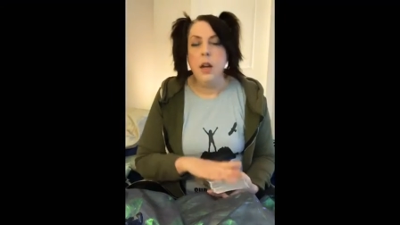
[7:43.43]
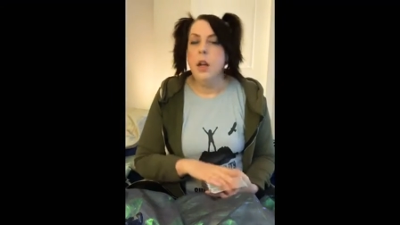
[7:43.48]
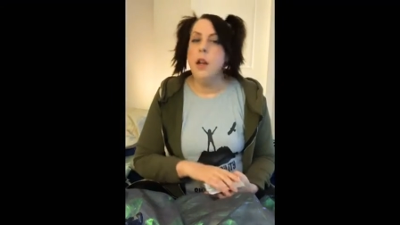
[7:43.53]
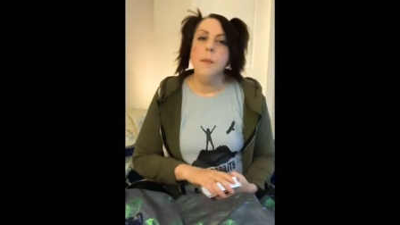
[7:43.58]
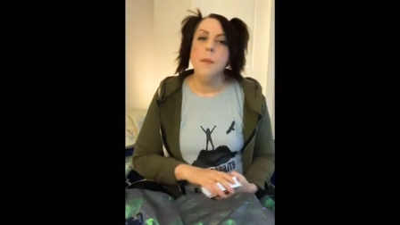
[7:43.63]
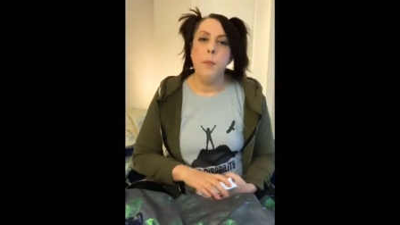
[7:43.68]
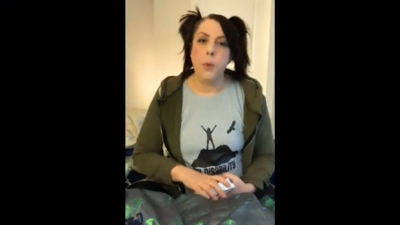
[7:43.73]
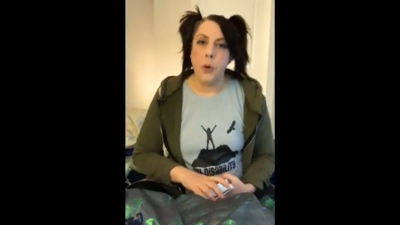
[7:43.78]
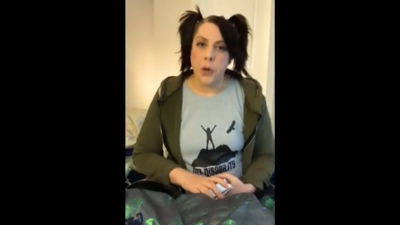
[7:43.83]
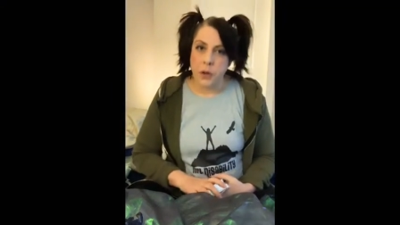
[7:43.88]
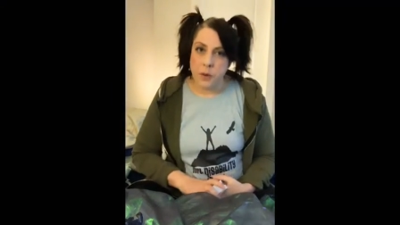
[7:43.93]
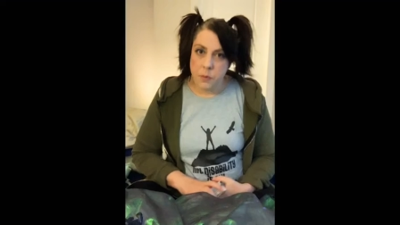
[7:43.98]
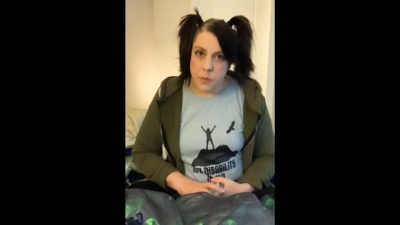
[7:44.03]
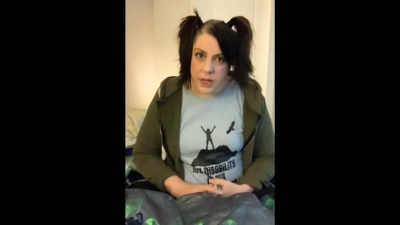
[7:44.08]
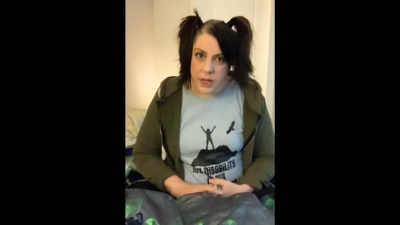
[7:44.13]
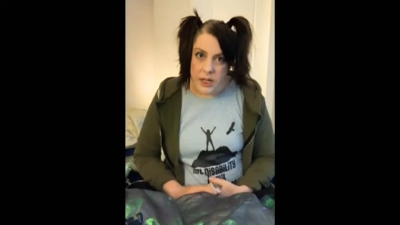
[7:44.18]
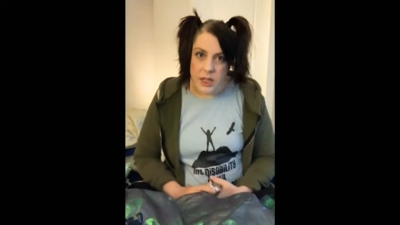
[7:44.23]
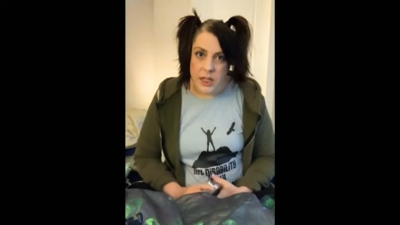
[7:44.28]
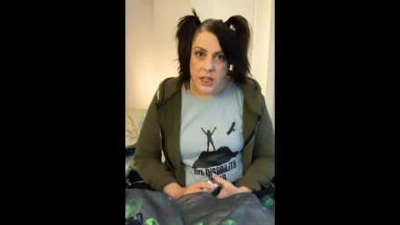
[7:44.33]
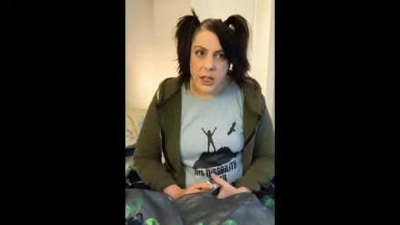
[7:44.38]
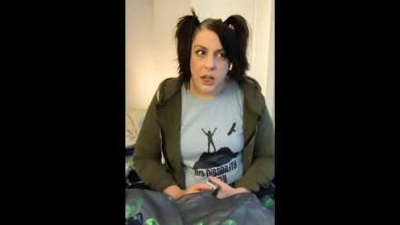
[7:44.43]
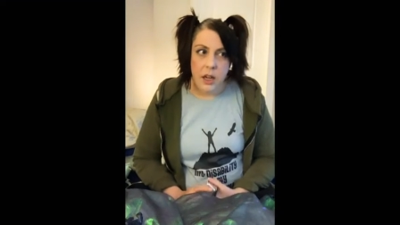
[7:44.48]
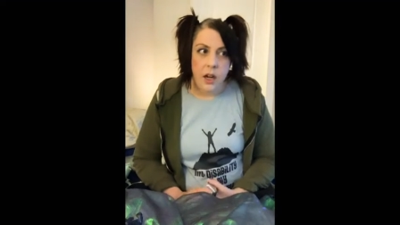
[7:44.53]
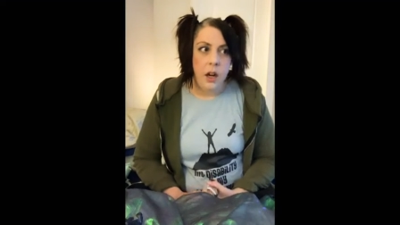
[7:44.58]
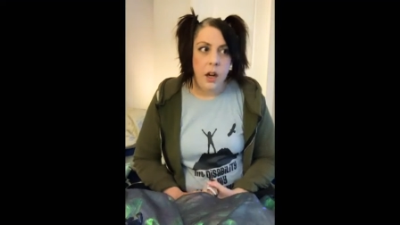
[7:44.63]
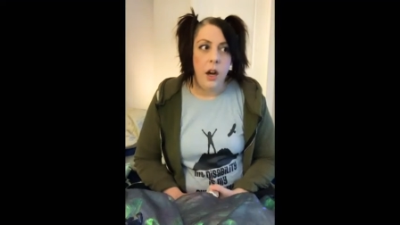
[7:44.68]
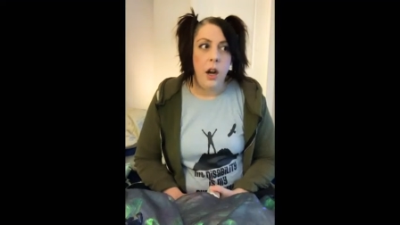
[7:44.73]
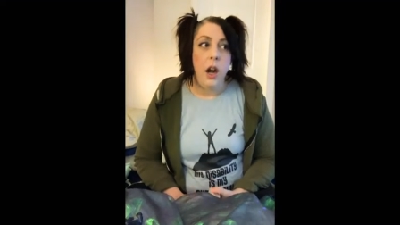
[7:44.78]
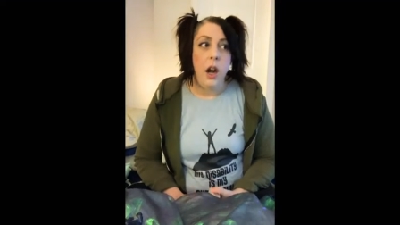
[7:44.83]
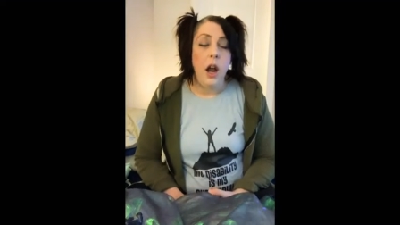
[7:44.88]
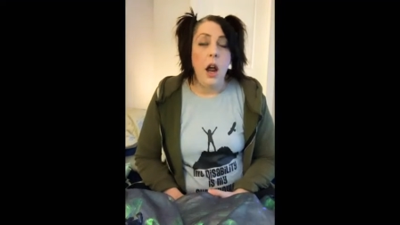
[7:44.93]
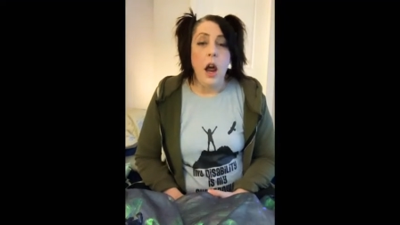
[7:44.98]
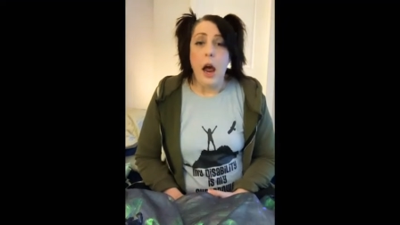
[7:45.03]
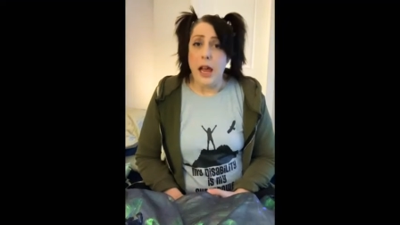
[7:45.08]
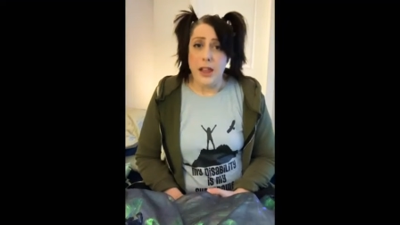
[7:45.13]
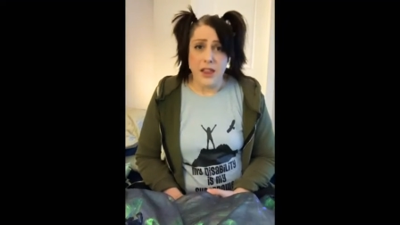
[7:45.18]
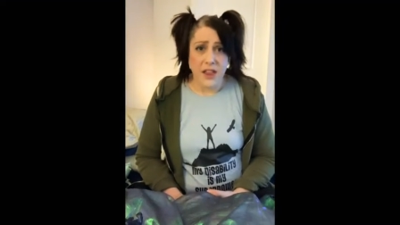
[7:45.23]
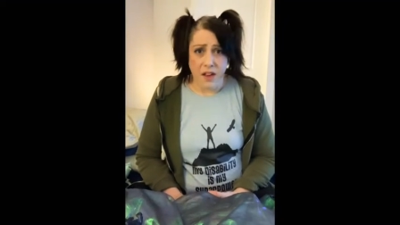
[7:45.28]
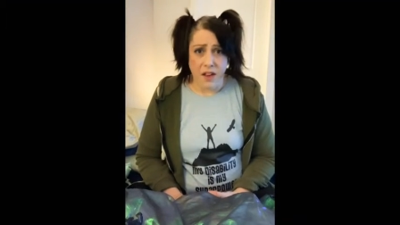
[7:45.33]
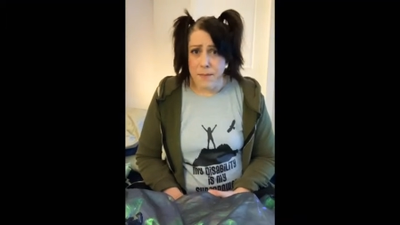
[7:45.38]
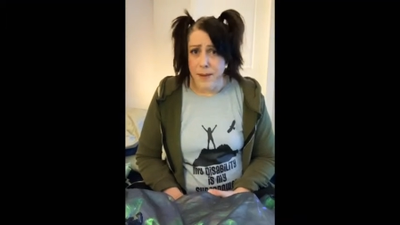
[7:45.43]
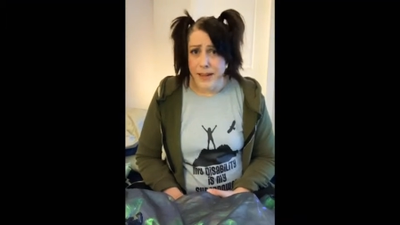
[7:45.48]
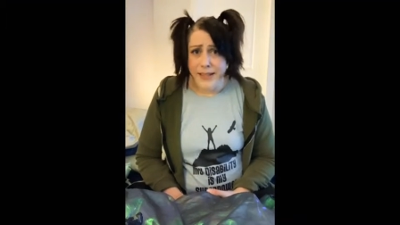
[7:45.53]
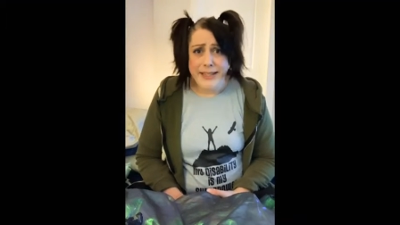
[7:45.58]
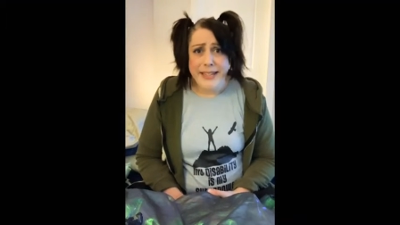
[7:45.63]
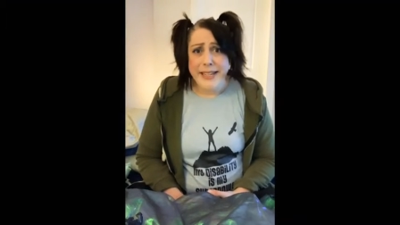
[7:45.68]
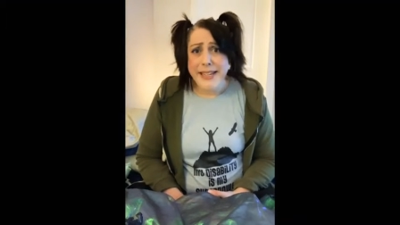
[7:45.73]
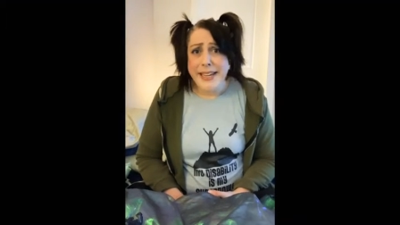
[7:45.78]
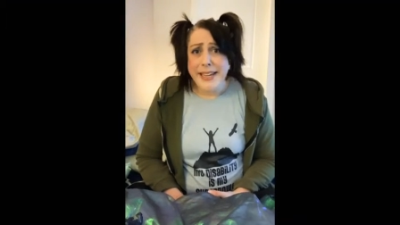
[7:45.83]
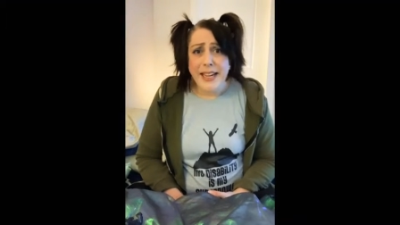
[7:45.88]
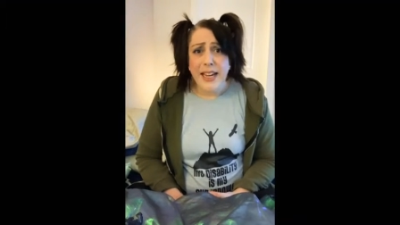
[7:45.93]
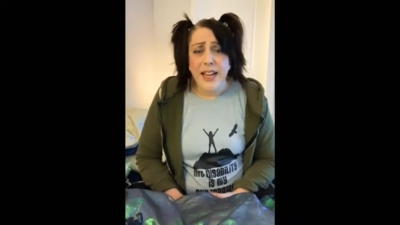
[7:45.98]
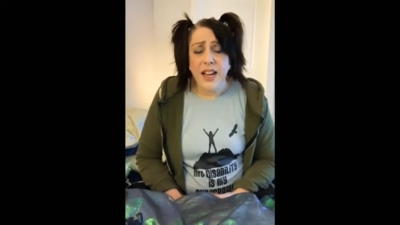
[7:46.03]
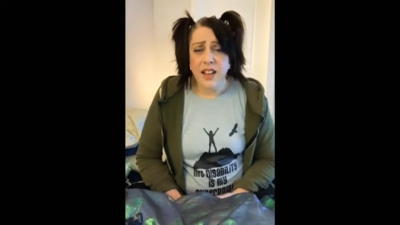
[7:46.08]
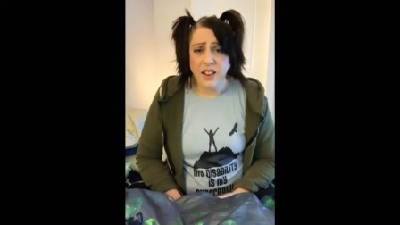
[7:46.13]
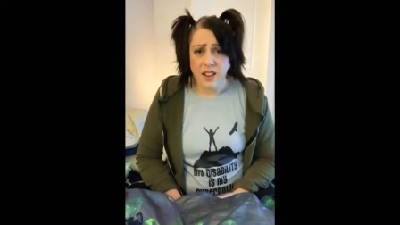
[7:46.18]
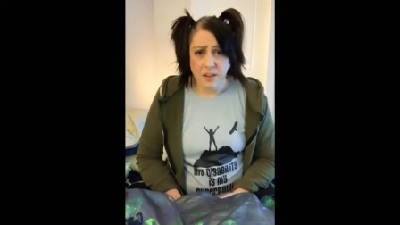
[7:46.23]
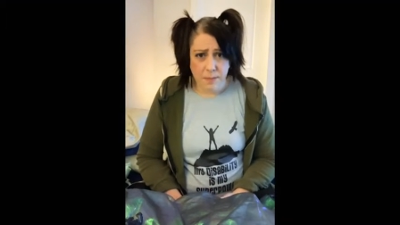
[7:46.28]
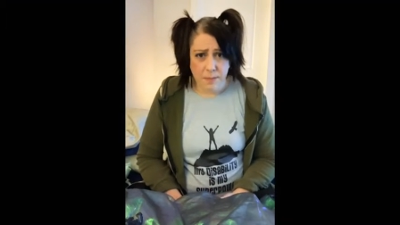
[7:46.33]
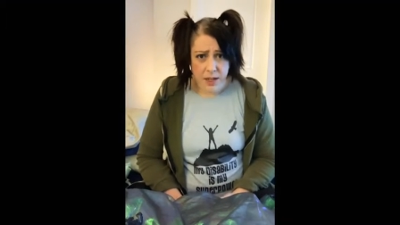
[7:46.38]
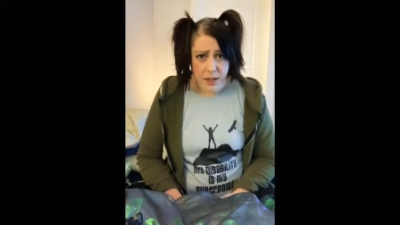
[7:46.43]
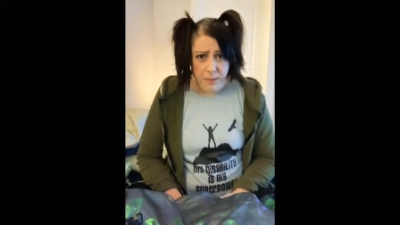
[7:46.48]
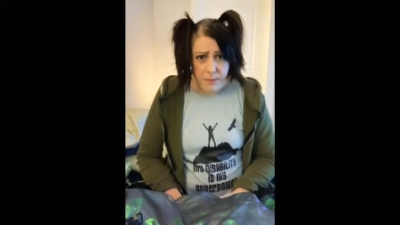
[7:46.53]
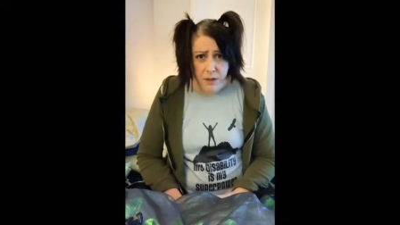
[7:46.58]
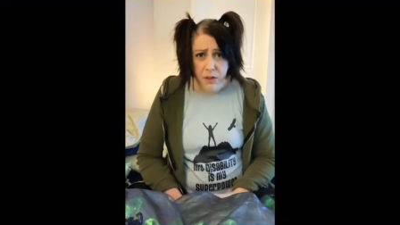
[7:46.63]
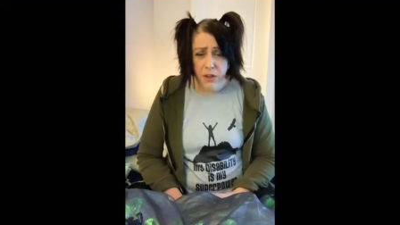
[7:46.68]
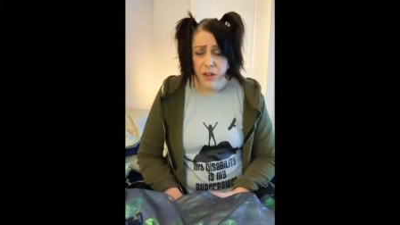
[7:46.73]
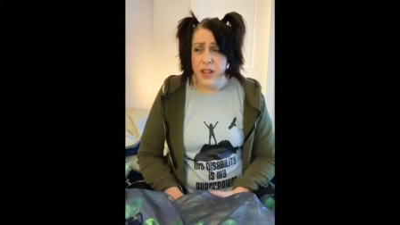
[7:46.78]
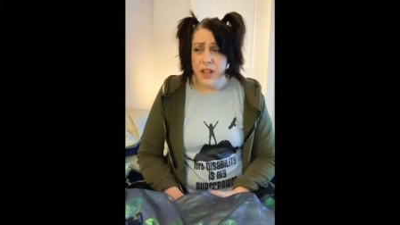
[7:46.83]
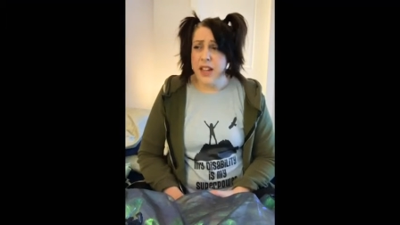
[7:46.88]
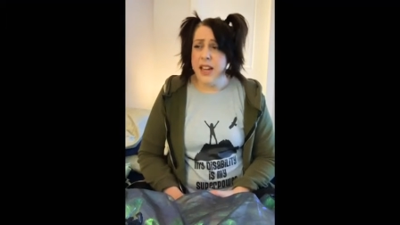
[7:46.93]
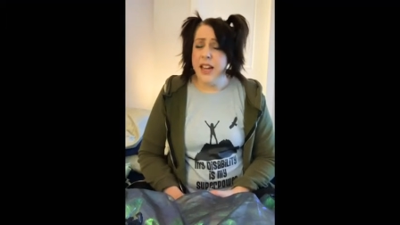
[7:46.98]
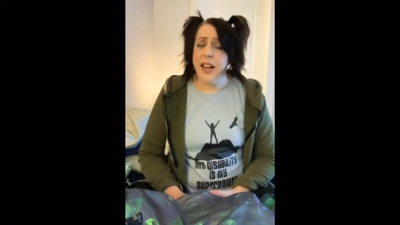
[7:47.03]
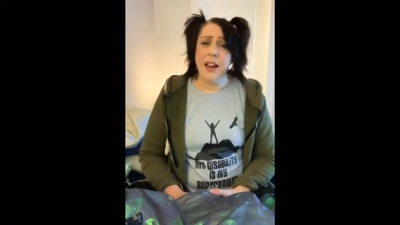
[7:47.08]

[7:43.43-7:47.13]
born and raised here. I love my city, I love my community.